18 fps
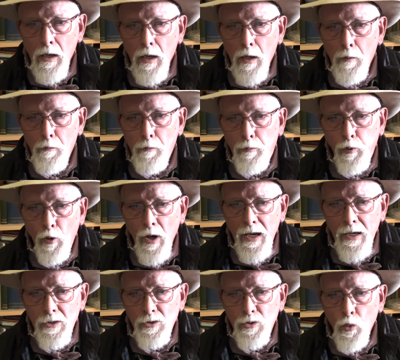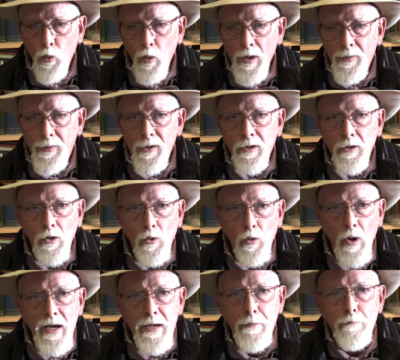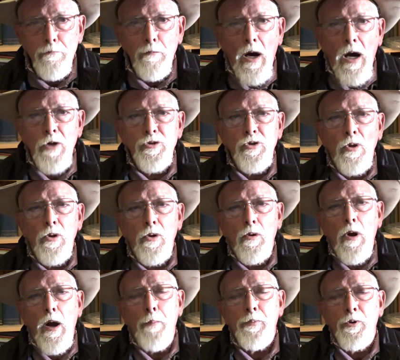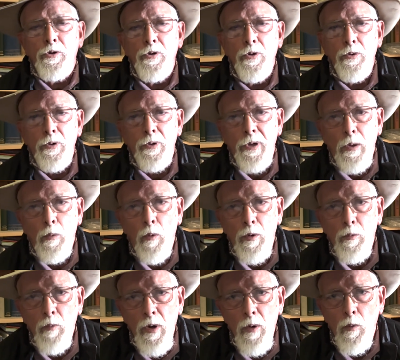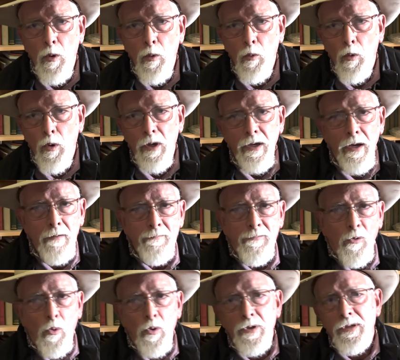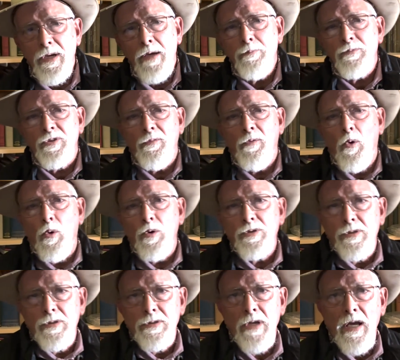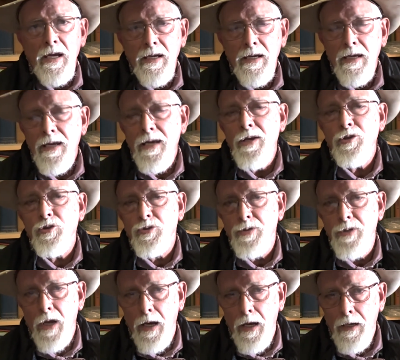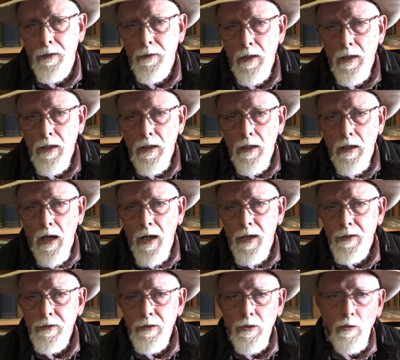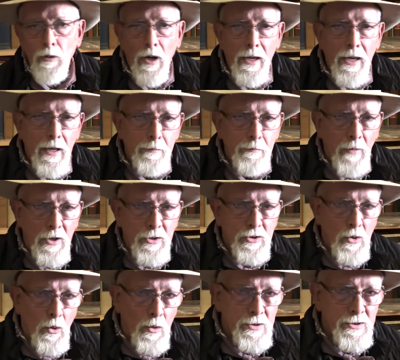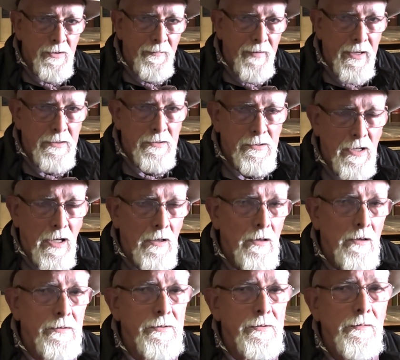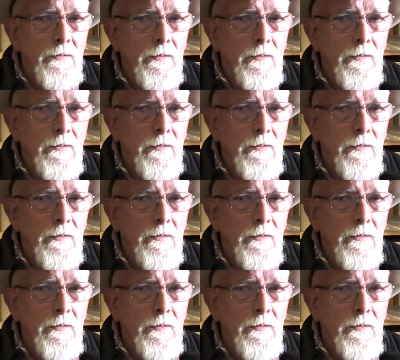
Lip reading: brings with it great modular opportunity. When we were working 4 teams of horses each day, I knew I had my choice of 8 singles,